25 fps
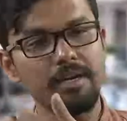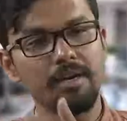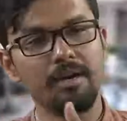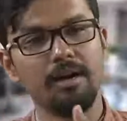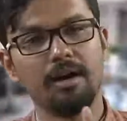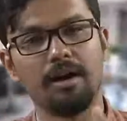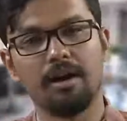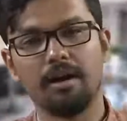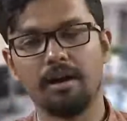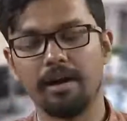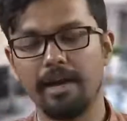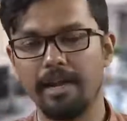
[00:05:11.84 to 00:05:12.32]

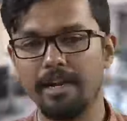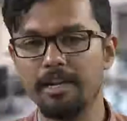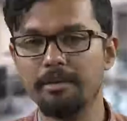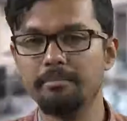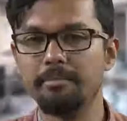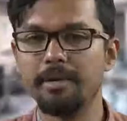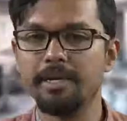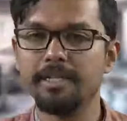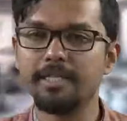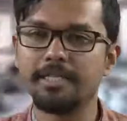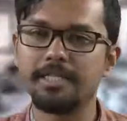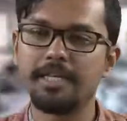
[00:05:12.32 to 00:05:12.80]
uh,
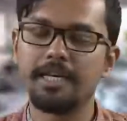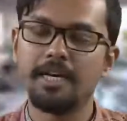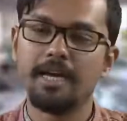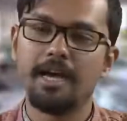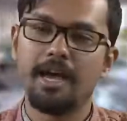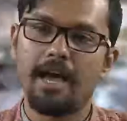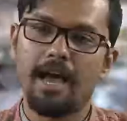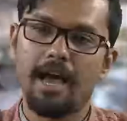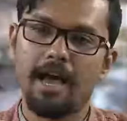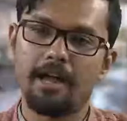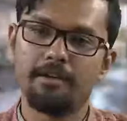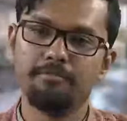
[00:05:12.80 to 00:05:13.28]
elements
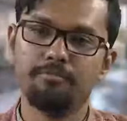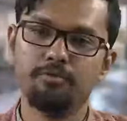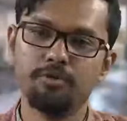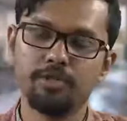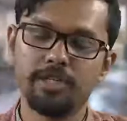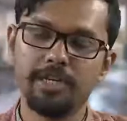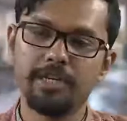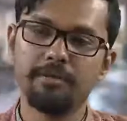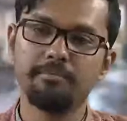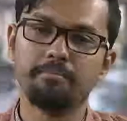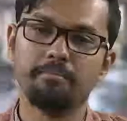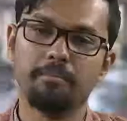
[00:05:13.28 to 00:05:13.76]
and
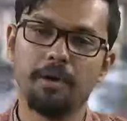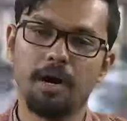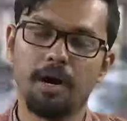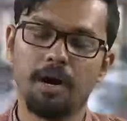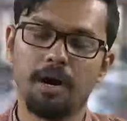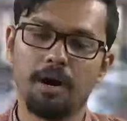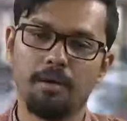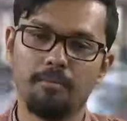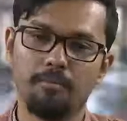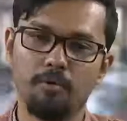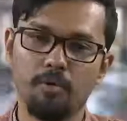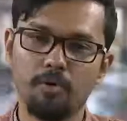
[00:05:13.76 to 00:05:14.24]
putting
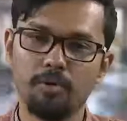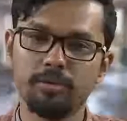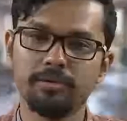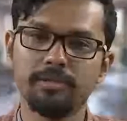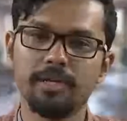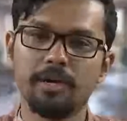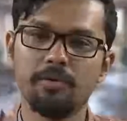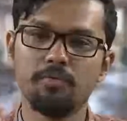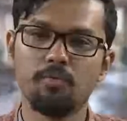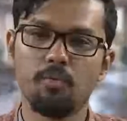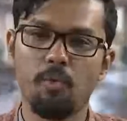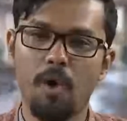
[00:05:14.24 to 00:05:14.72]
uh, more
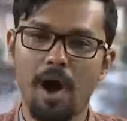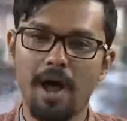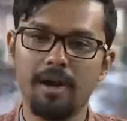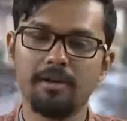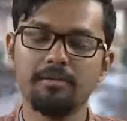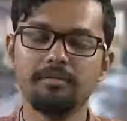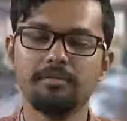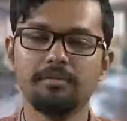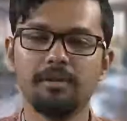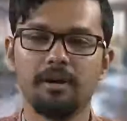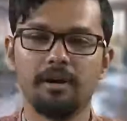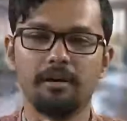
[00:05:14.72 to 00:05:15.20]
than
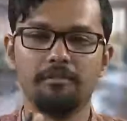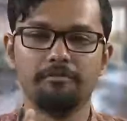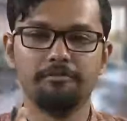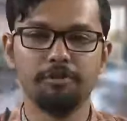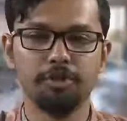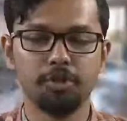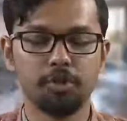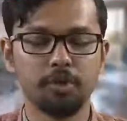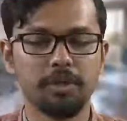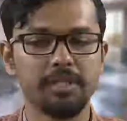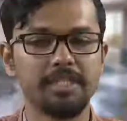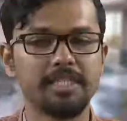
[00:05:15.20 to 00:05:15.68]
one uh,
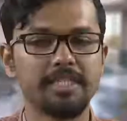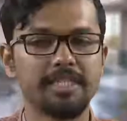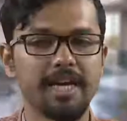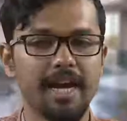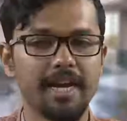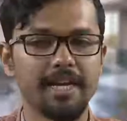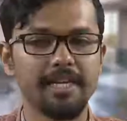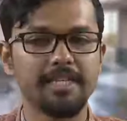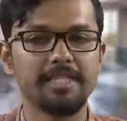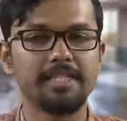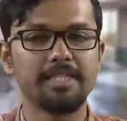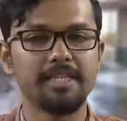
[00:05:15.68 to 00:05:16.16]
visual
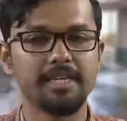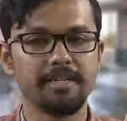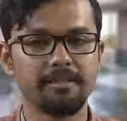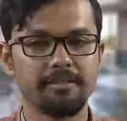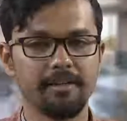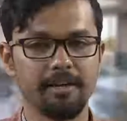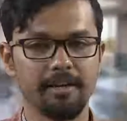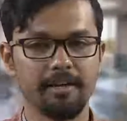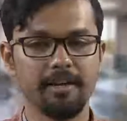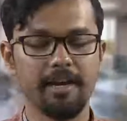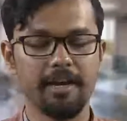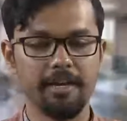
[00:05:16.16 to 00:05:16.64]
stylistic
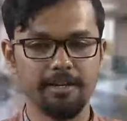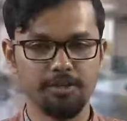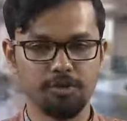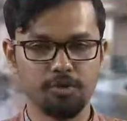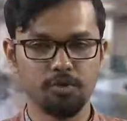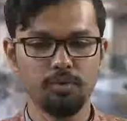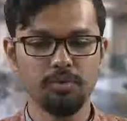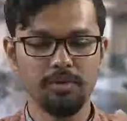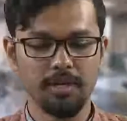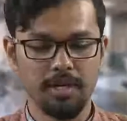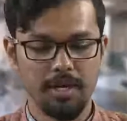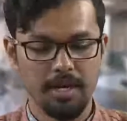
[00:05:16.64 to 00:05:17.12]
thing
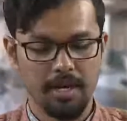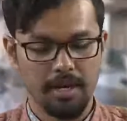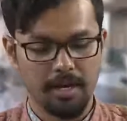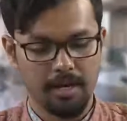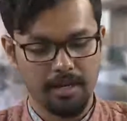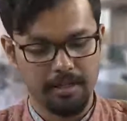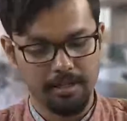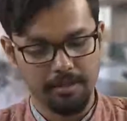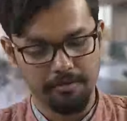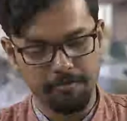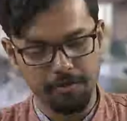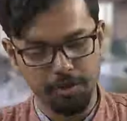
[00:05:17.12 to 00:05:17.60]
into
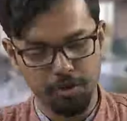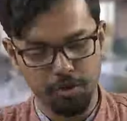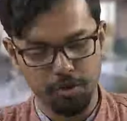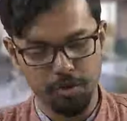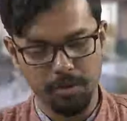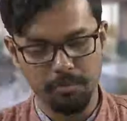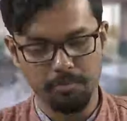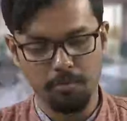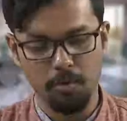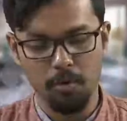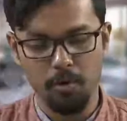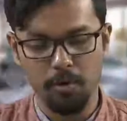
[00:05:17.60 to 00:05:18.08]
uh, the
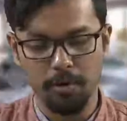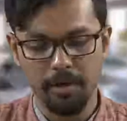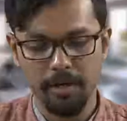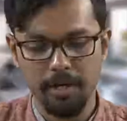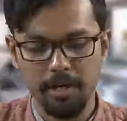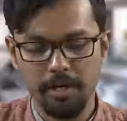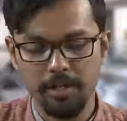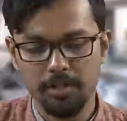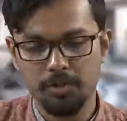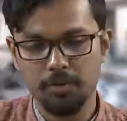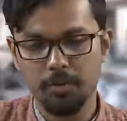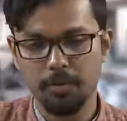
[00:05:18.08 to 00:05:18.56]
visual board.
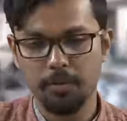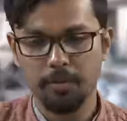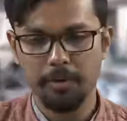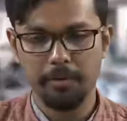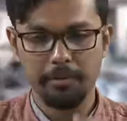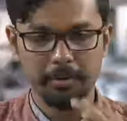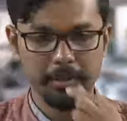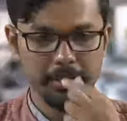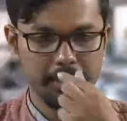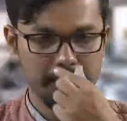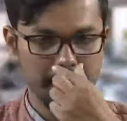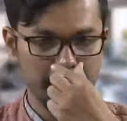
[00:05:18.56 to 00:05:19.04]
So,
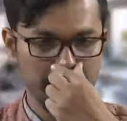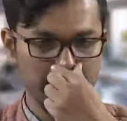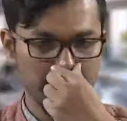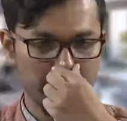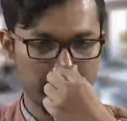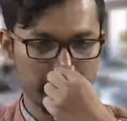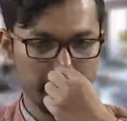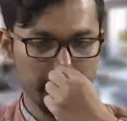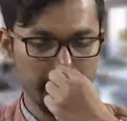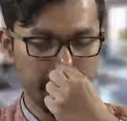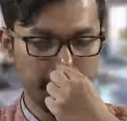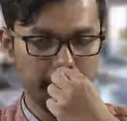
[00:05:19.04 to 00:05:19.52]
we will see
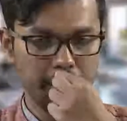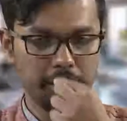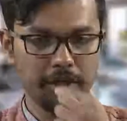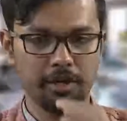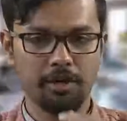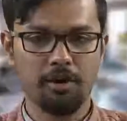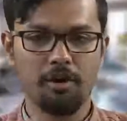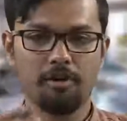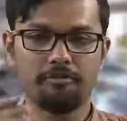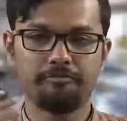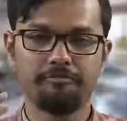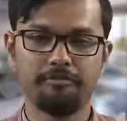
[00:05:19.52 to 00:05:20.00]
a
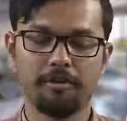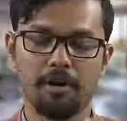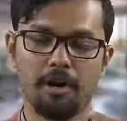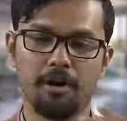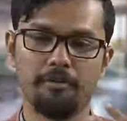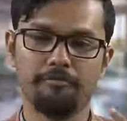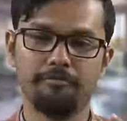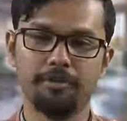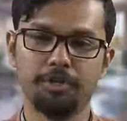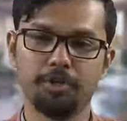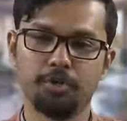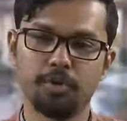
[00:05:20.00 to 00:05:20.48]
mixture of
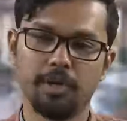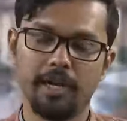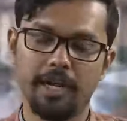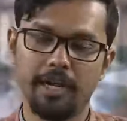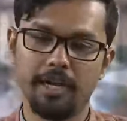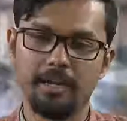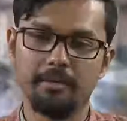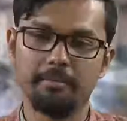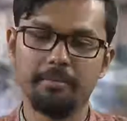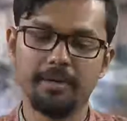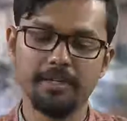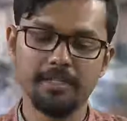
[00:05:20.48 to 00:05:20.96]
uh, visual
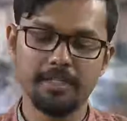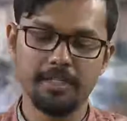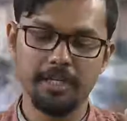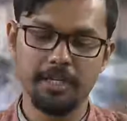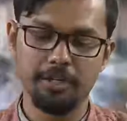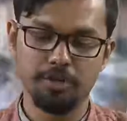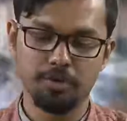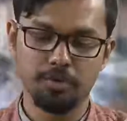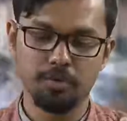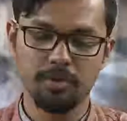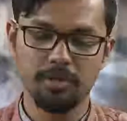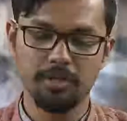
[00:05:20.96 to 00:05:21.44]
elements
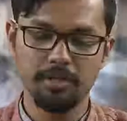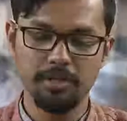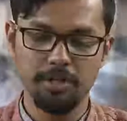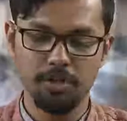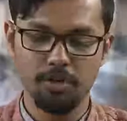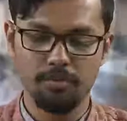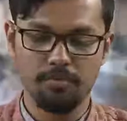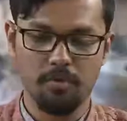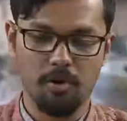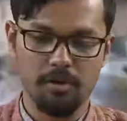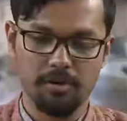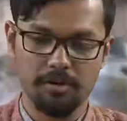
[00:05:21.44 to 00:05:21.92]
into the
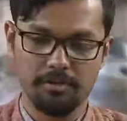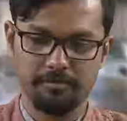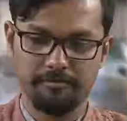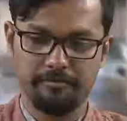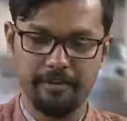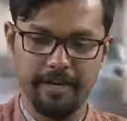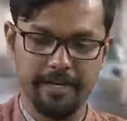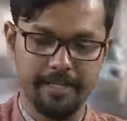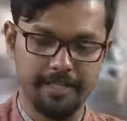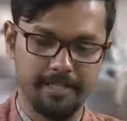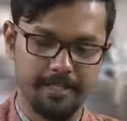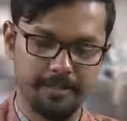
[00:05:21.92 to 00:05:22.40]
new modern
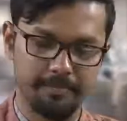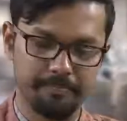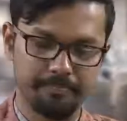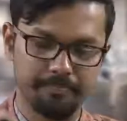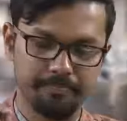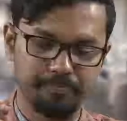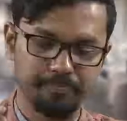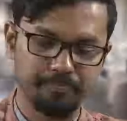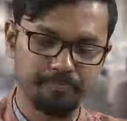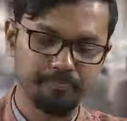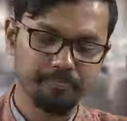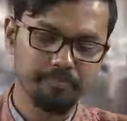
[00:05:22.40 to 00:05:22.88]
phase.
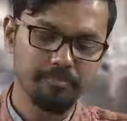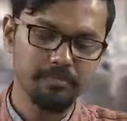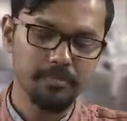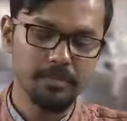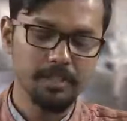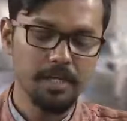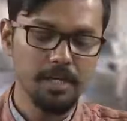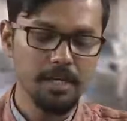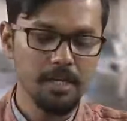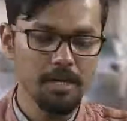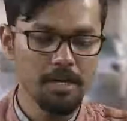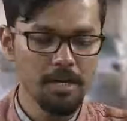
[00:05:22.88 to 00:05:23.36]

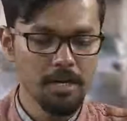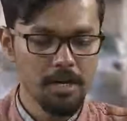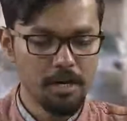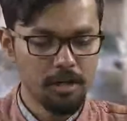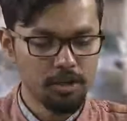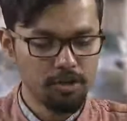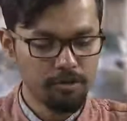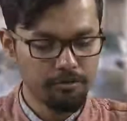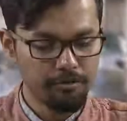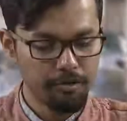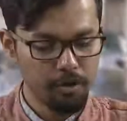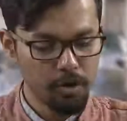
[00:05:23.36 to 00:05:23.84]

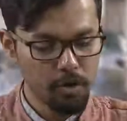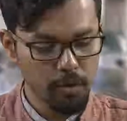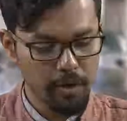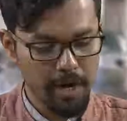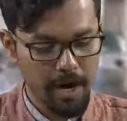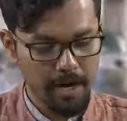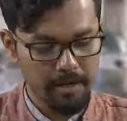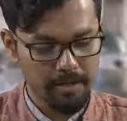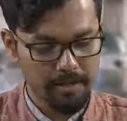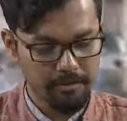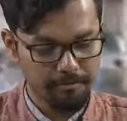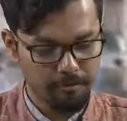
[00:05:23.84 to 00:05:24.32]
So, if we look
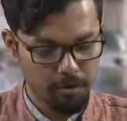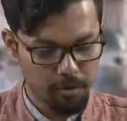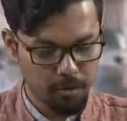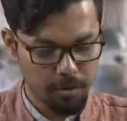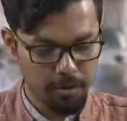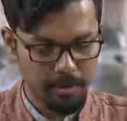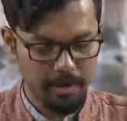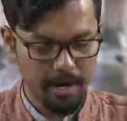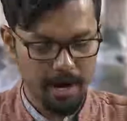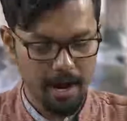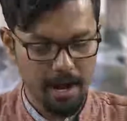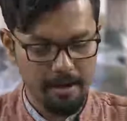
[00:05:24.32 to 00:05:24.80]
at the
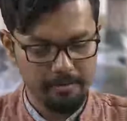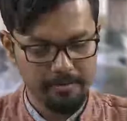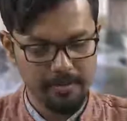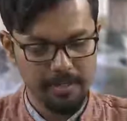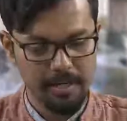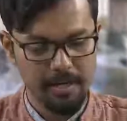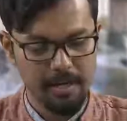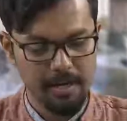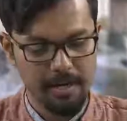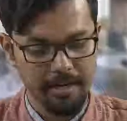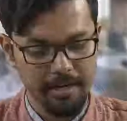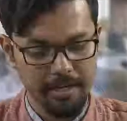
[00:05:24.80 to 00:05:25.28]

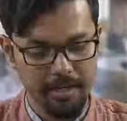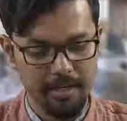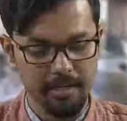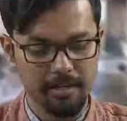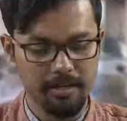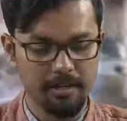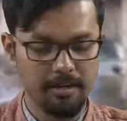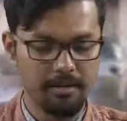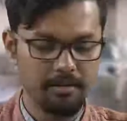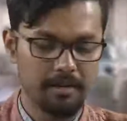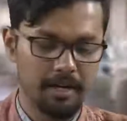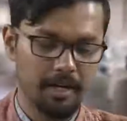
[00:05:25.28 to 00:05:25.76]
photographs uh, here,
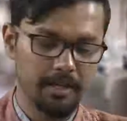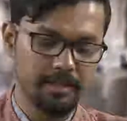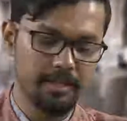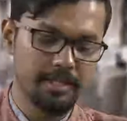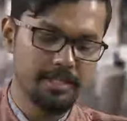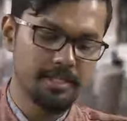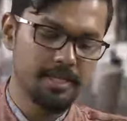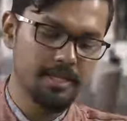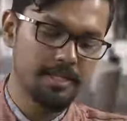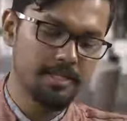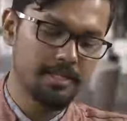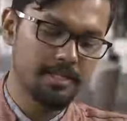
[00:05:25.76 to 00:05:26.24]
uh,
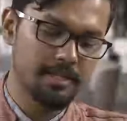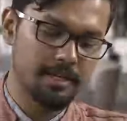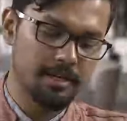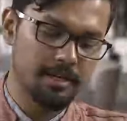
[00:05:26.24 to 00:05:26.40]
this is